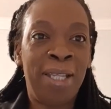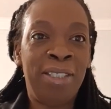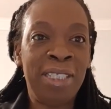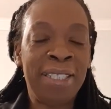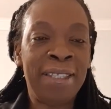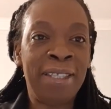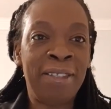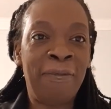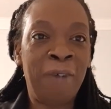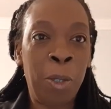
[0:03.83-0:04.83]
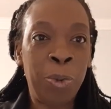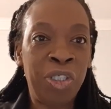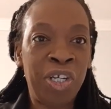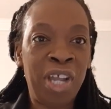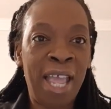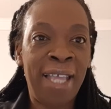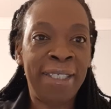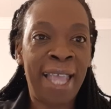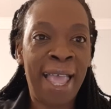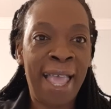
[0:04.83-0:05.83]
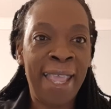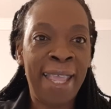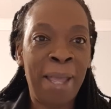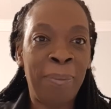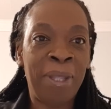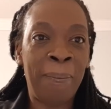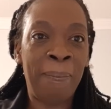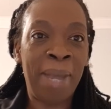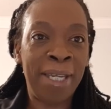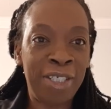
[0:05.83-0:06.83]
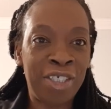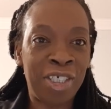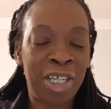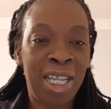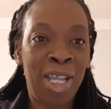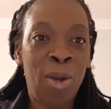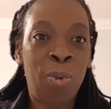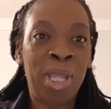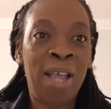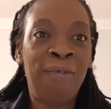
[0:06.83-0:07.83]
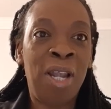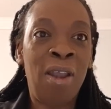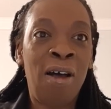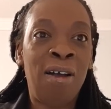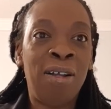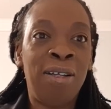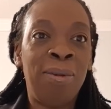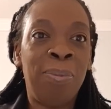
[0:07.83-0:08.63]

Jesus is the founder and I am the manager. We have a long